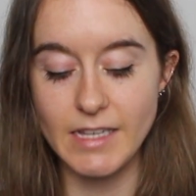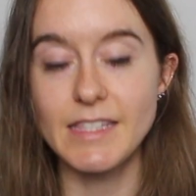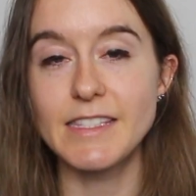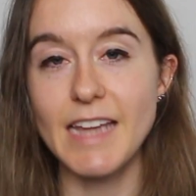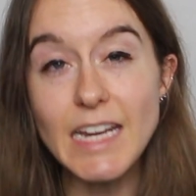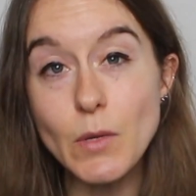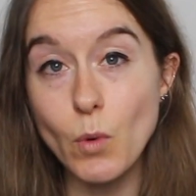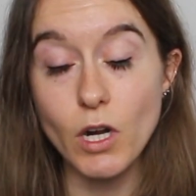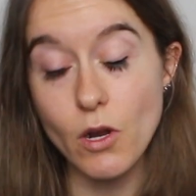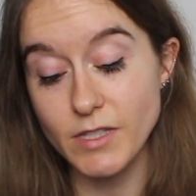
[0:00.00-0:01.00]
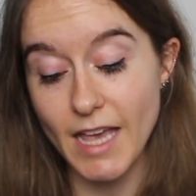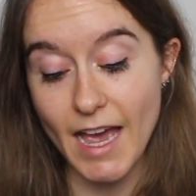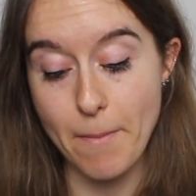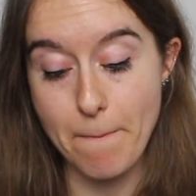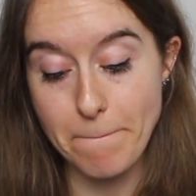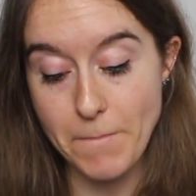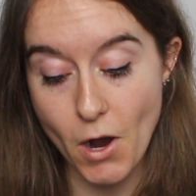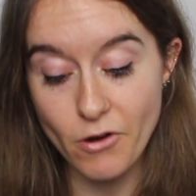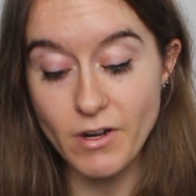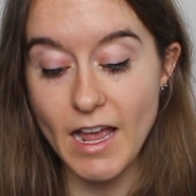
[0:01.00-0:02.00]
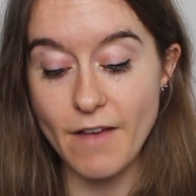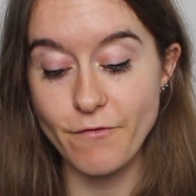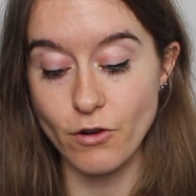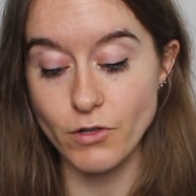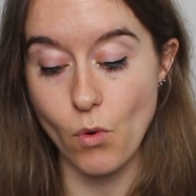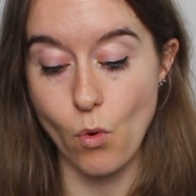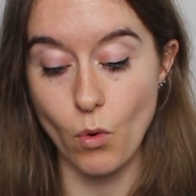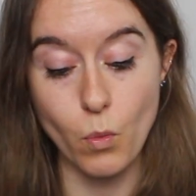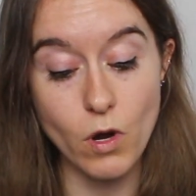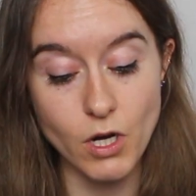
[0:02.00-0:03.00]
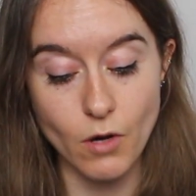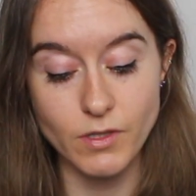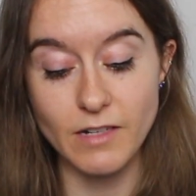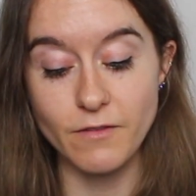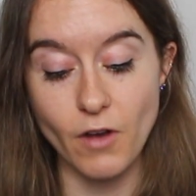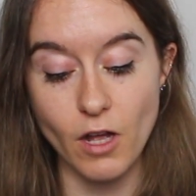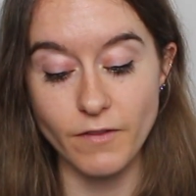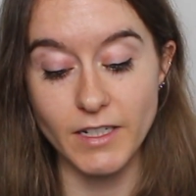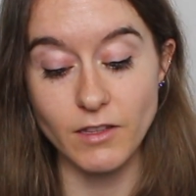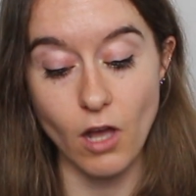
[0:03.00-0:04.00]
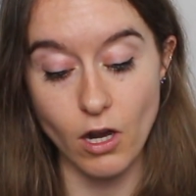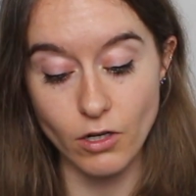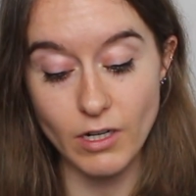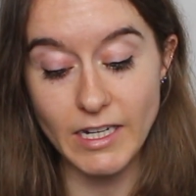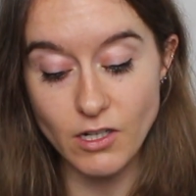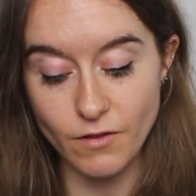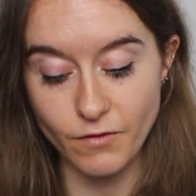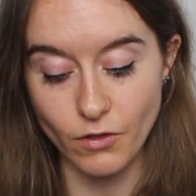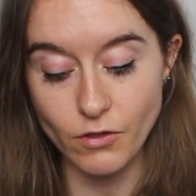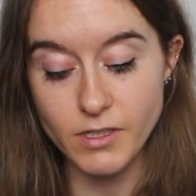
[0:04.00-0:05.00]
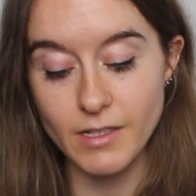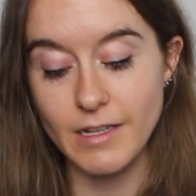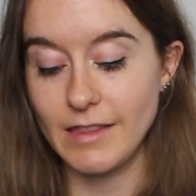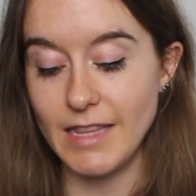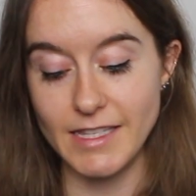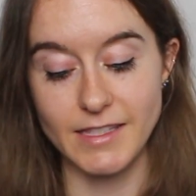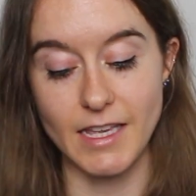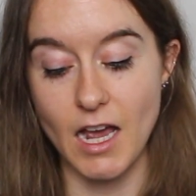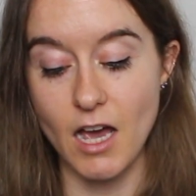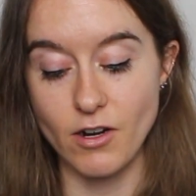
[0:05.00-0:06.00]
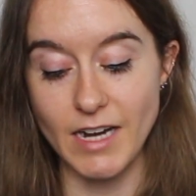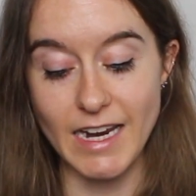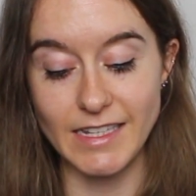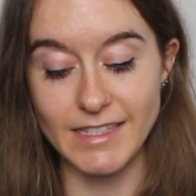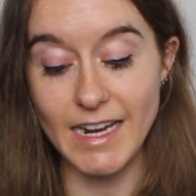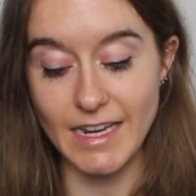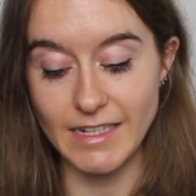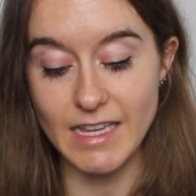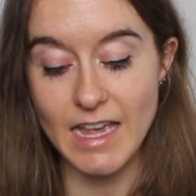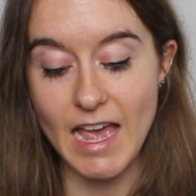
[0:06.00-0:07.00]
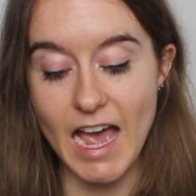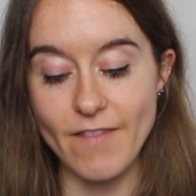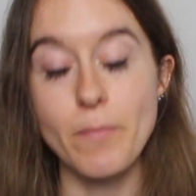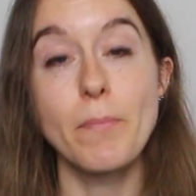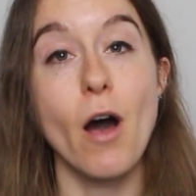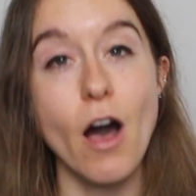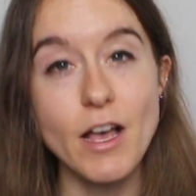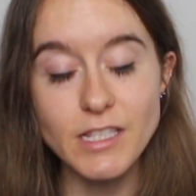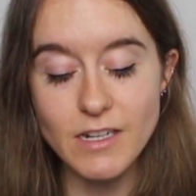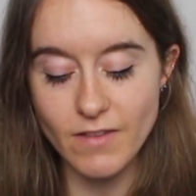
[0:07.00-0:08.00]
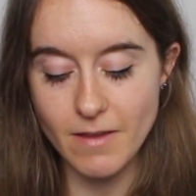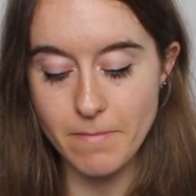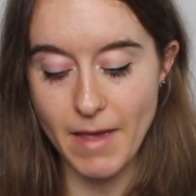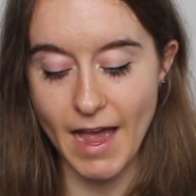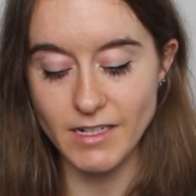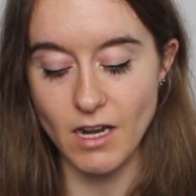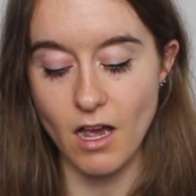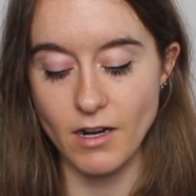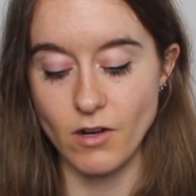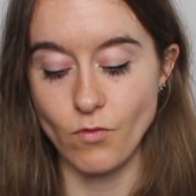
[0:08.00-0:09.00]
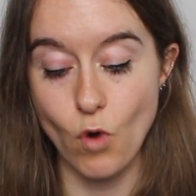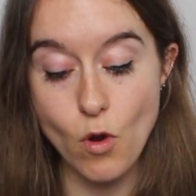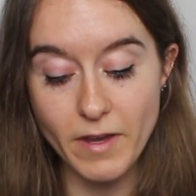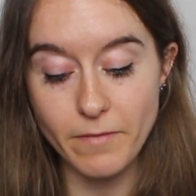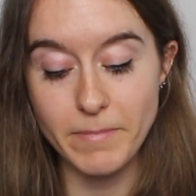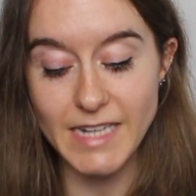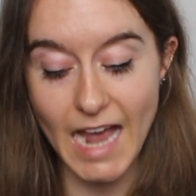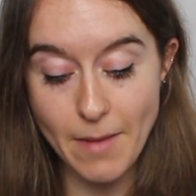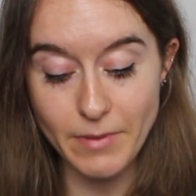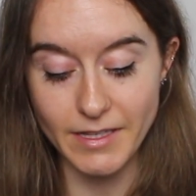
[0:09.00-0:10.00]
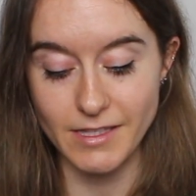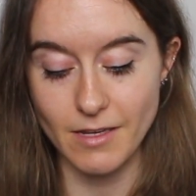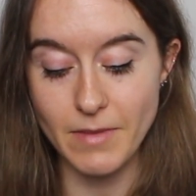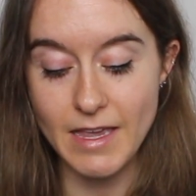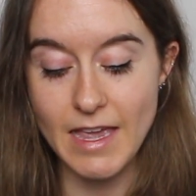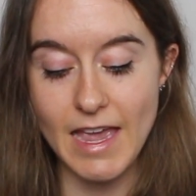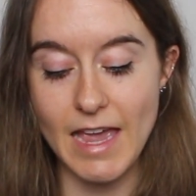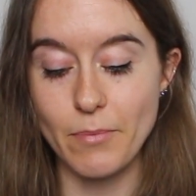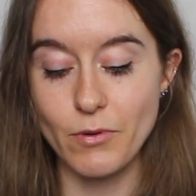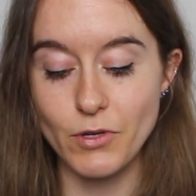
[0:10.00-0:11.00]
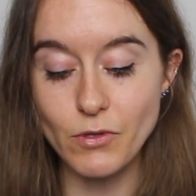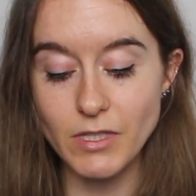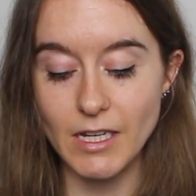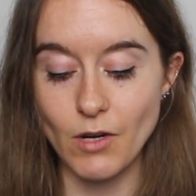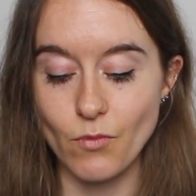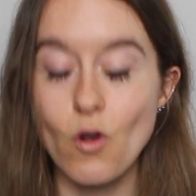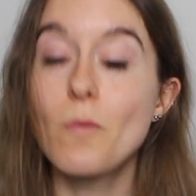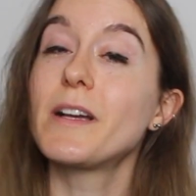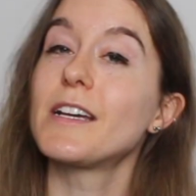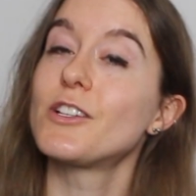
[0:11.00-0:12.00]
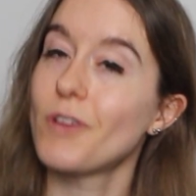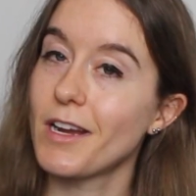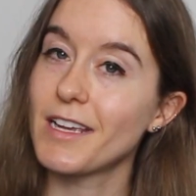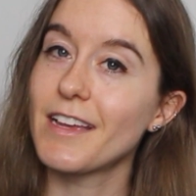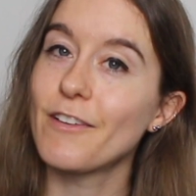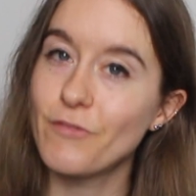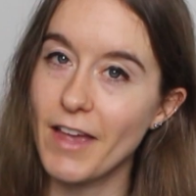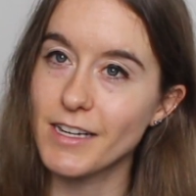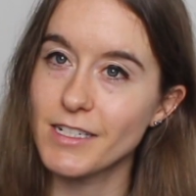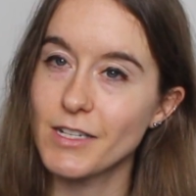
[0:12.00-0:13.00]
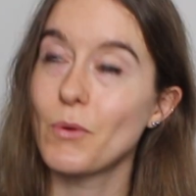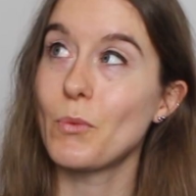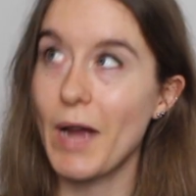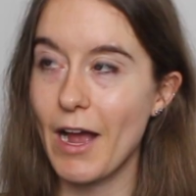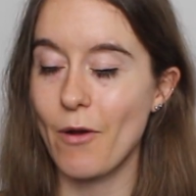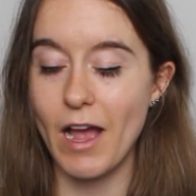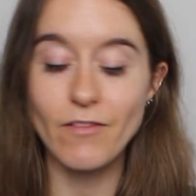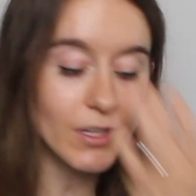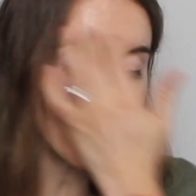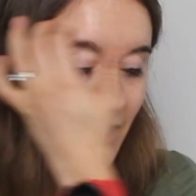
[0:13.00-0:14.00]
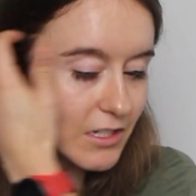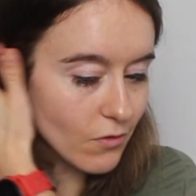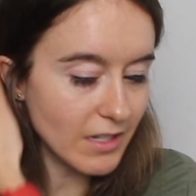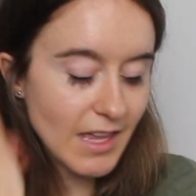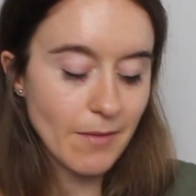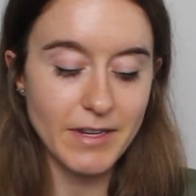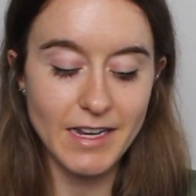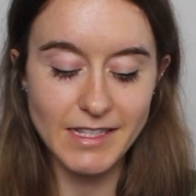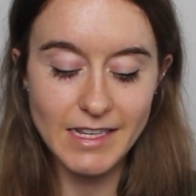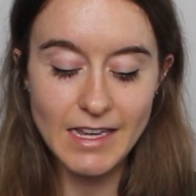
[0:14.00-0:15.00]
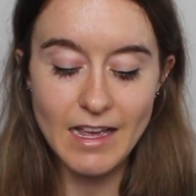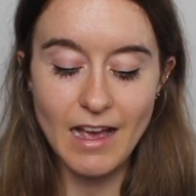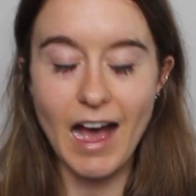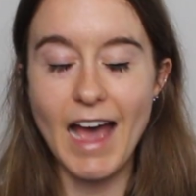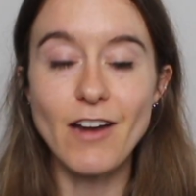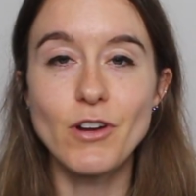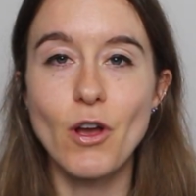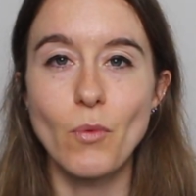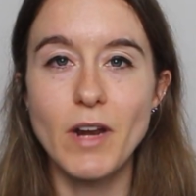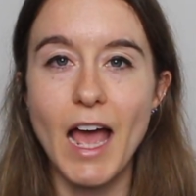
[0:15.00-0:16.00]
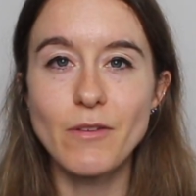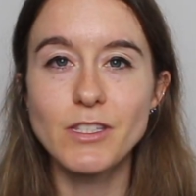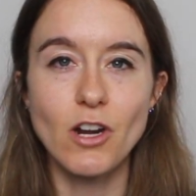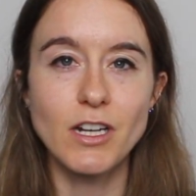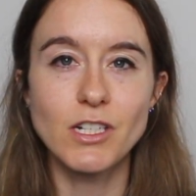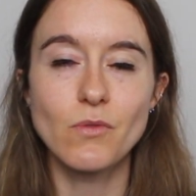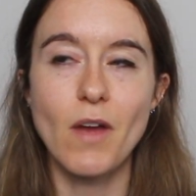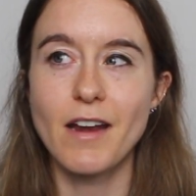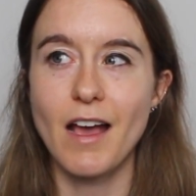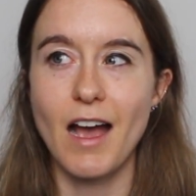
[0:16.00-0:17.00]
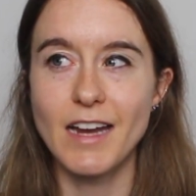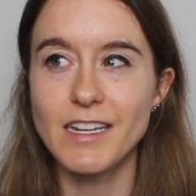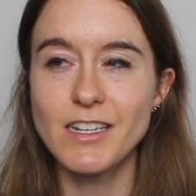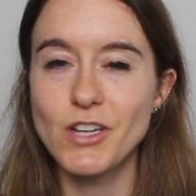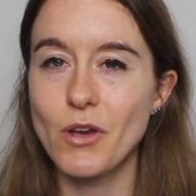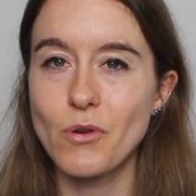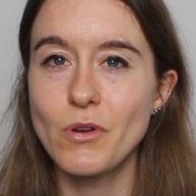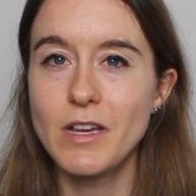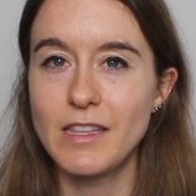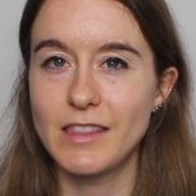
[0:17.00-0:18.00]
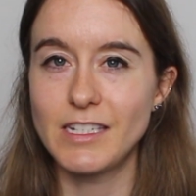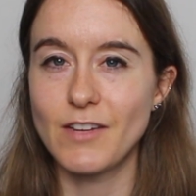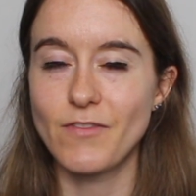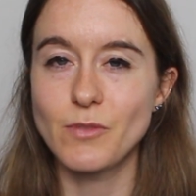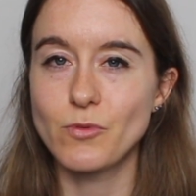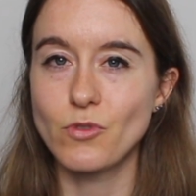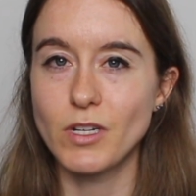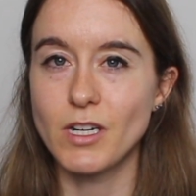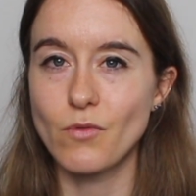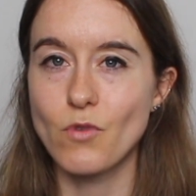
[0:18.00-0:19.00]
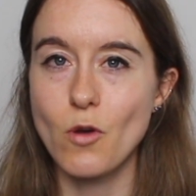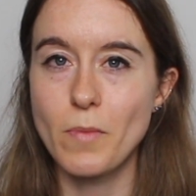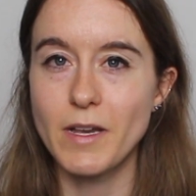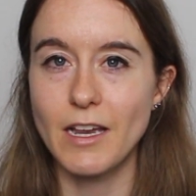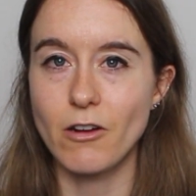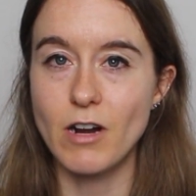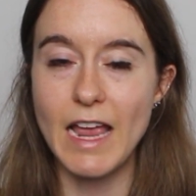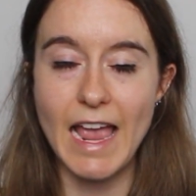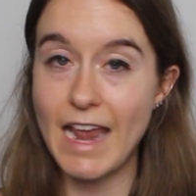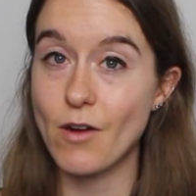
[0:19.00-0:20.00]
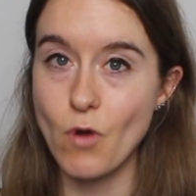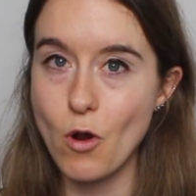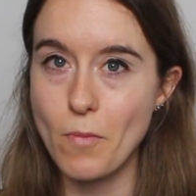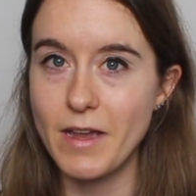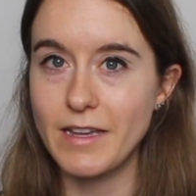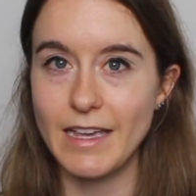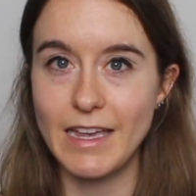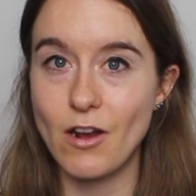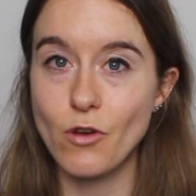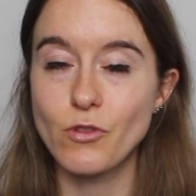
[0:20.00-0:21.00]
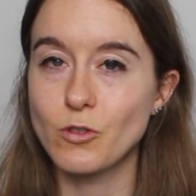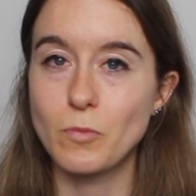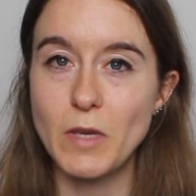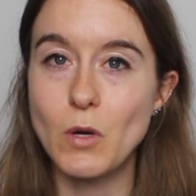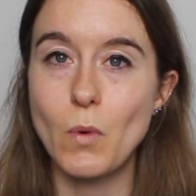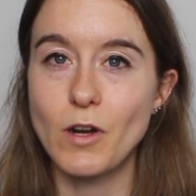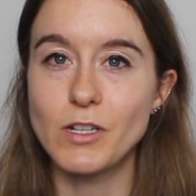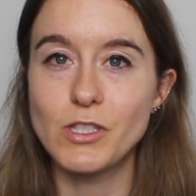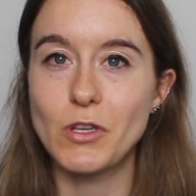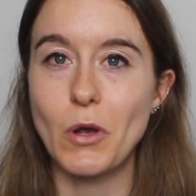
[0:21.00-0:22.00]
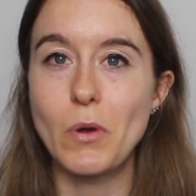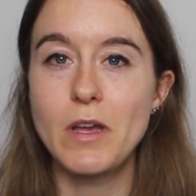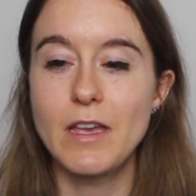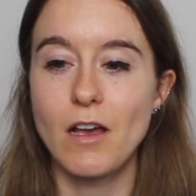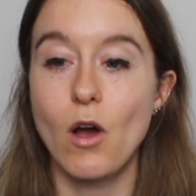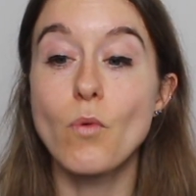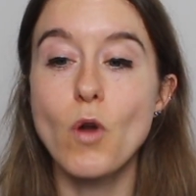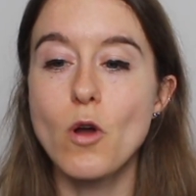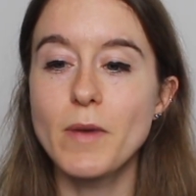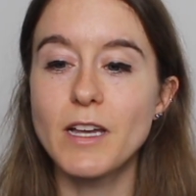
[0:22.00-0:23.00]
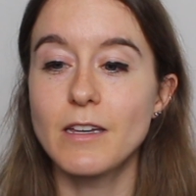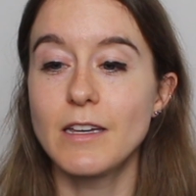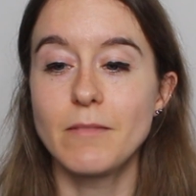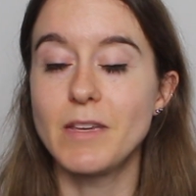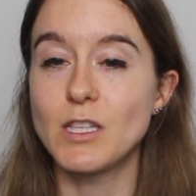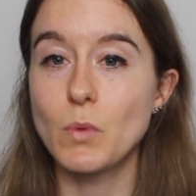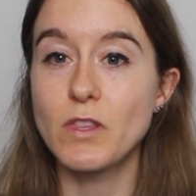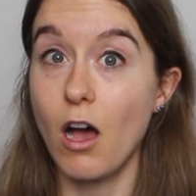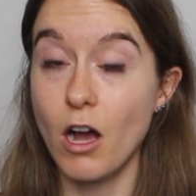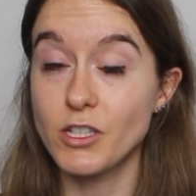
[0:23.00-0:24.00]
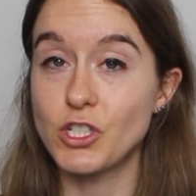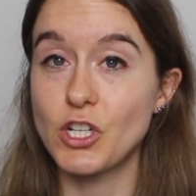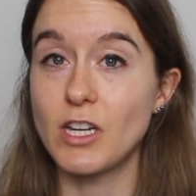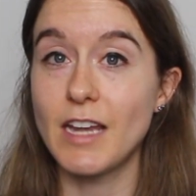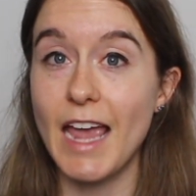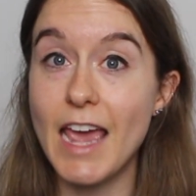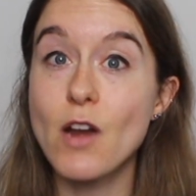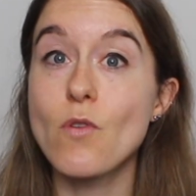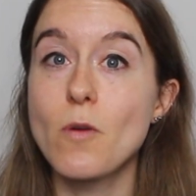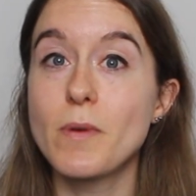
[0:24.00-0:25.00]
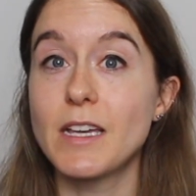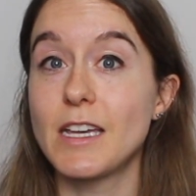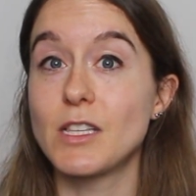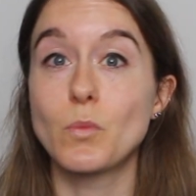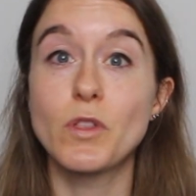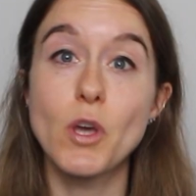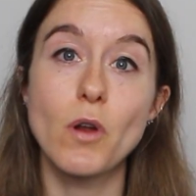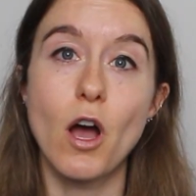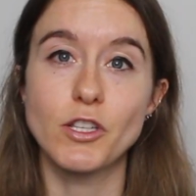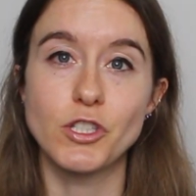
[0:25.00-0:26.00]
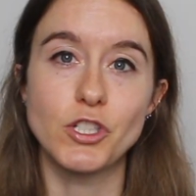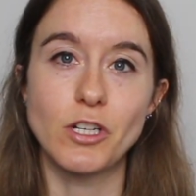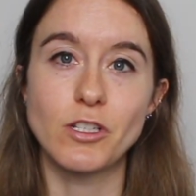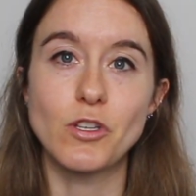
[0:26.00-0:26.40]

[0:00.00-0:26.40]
Steady workouts at a moderate effort or workouts involving longer intervals, less than 180 seconds, have a positive impact on aerobic metabolism and produce an aerobic training effect. Wow, I really wanted to read that because I don't know, when I was starting to run, I didn't know the difference between aerobic or anaerobic and all those big words. So aerobic means with oxygen, anaerobic is without oxygen.